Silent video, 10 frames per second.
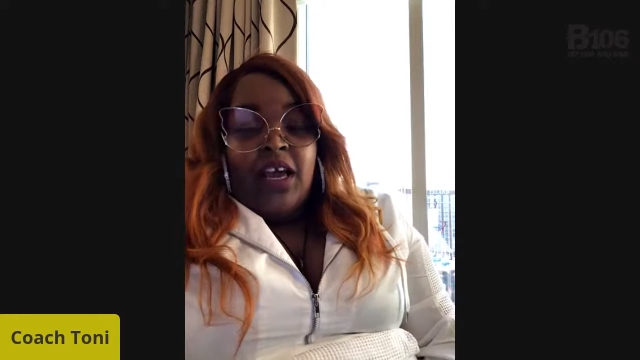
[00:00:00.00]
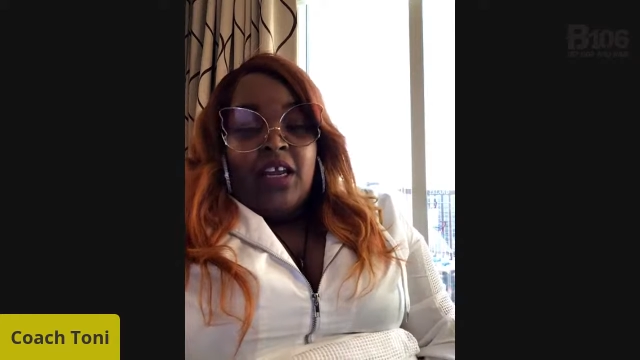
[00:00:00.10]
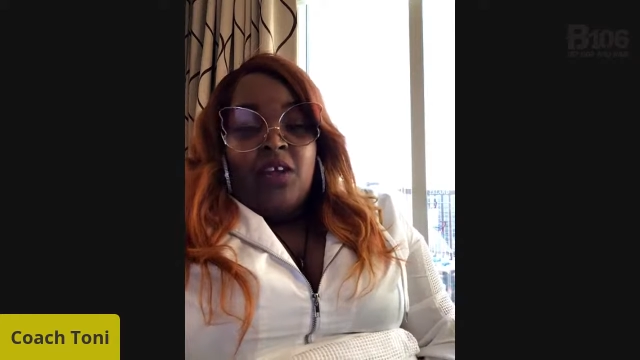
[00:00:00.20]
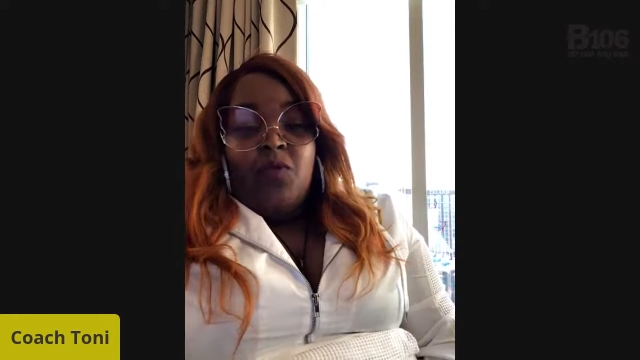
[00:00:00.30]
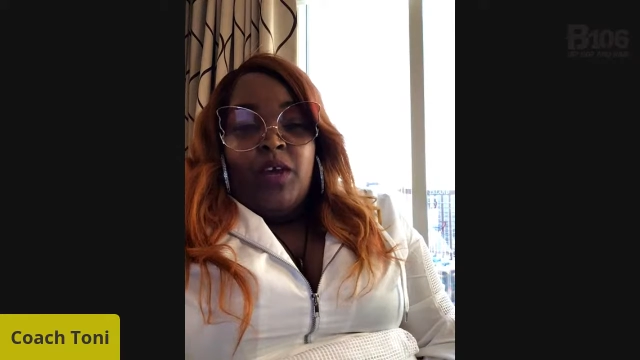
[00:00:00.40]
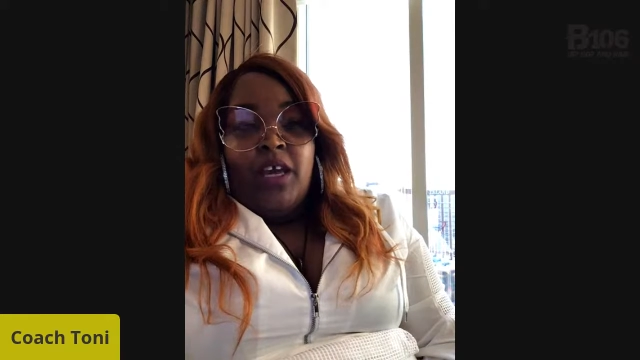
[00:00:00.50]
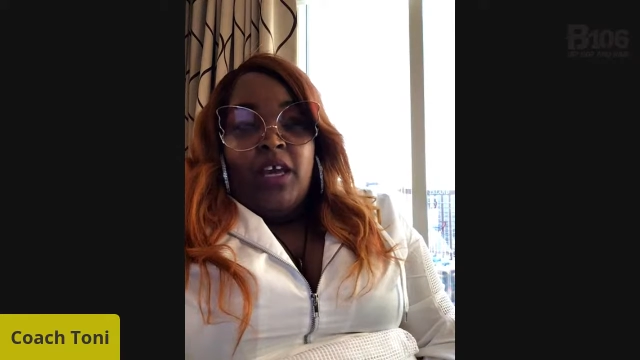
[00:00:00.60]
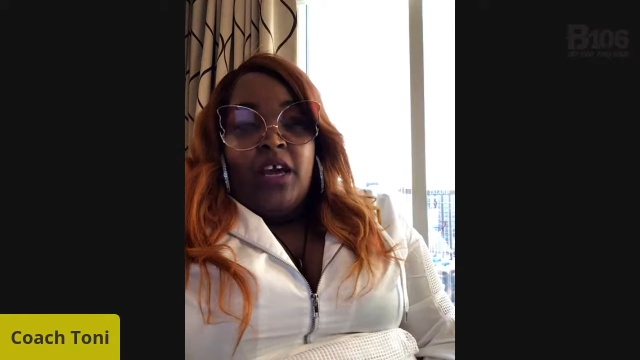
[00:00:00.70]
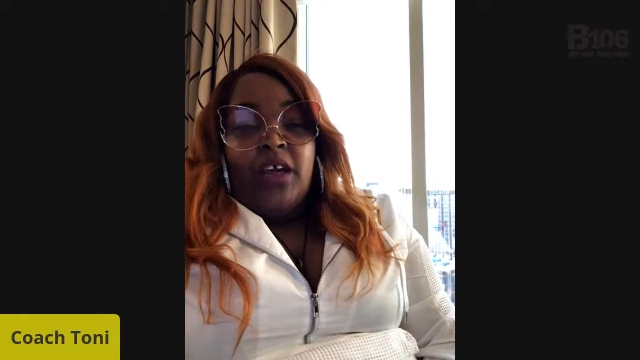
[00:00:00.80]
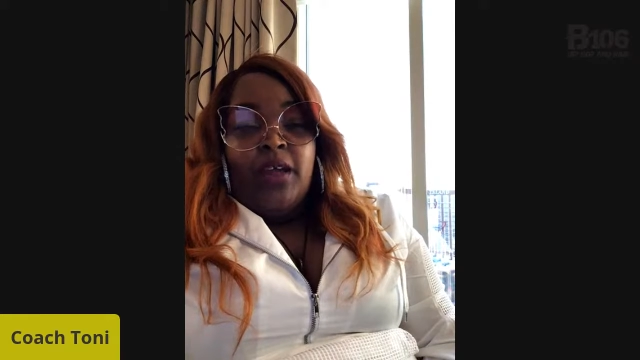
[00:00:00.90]
And then
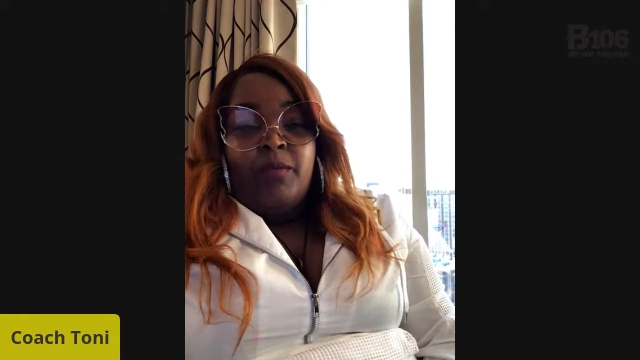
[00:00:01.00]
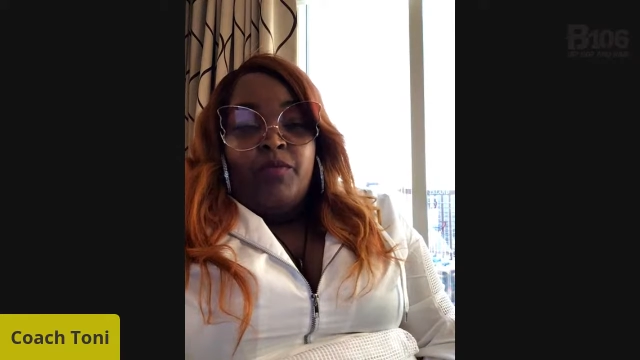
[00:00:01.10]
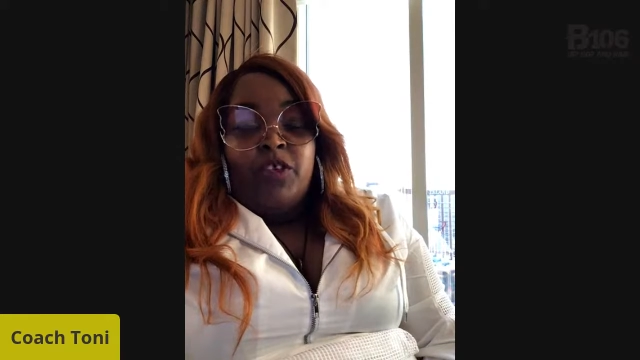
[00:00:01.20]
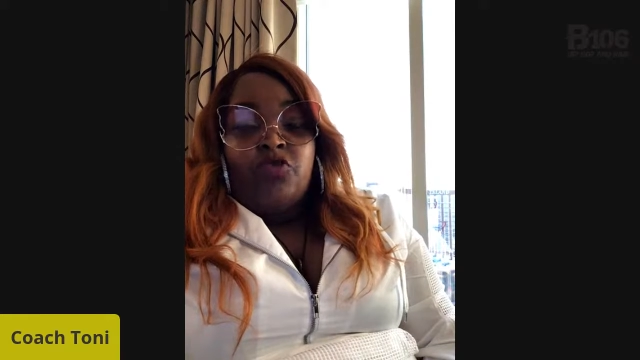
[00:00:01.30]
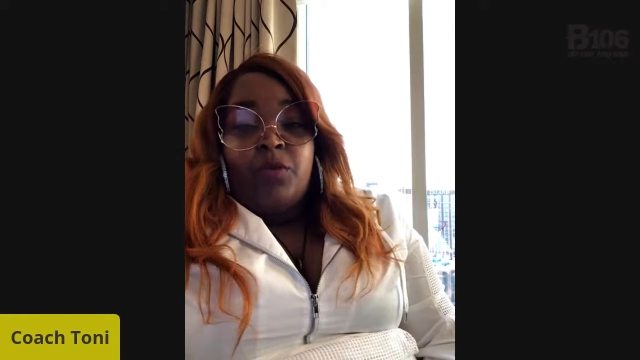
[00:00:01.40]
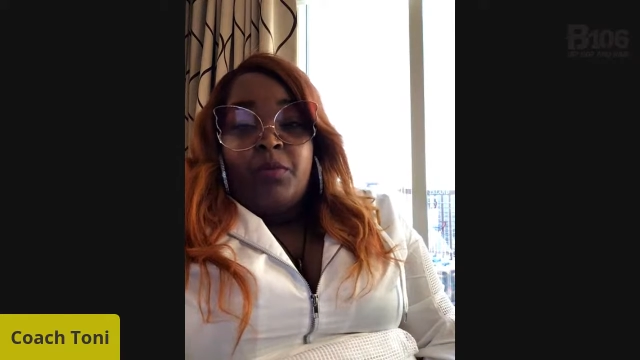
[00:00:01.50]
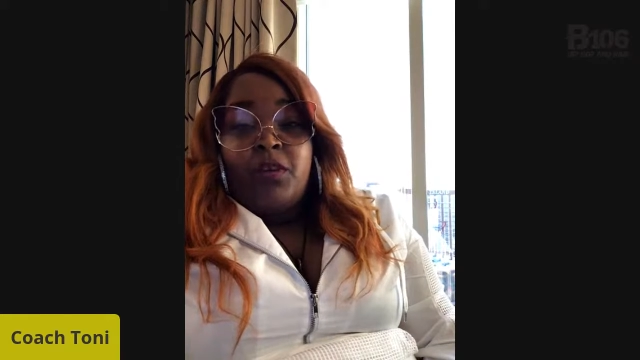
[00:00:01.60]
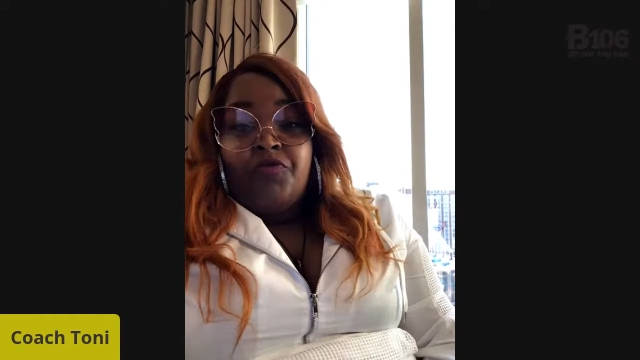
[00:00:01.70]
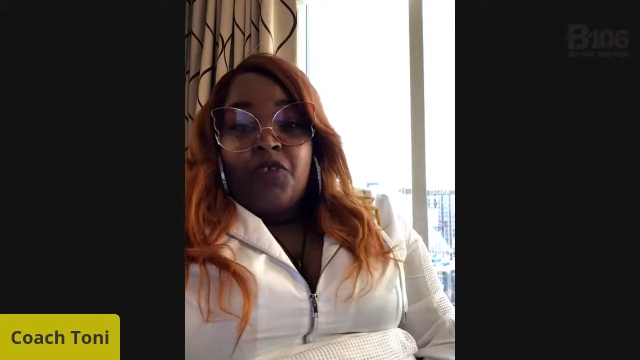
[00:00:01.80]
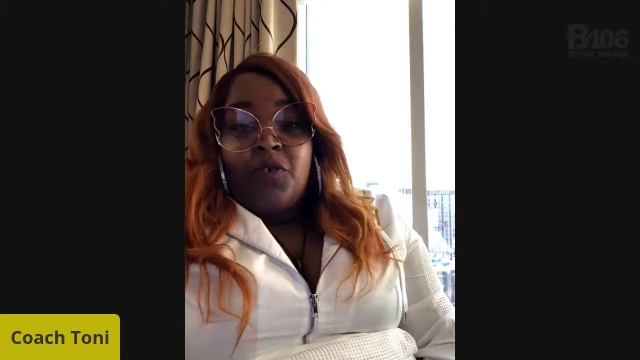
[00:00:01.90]
we
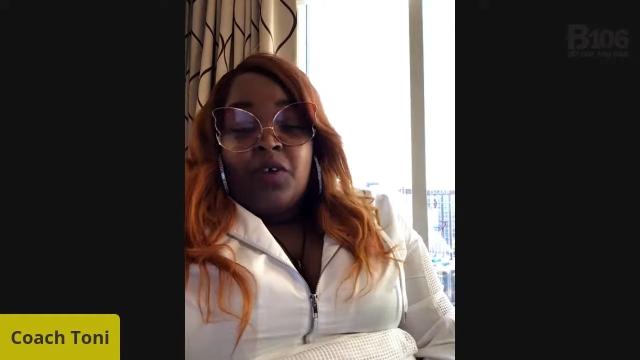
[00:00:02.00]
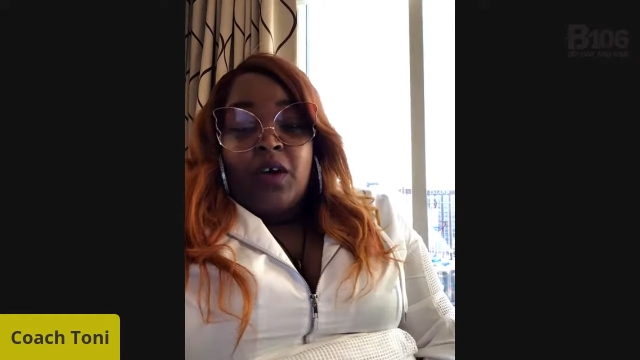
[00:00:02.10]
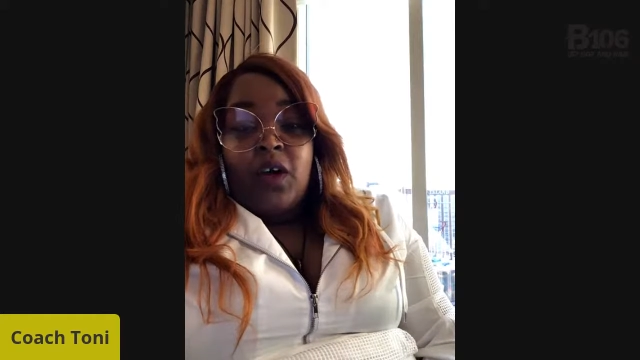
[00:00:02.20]
distribute the food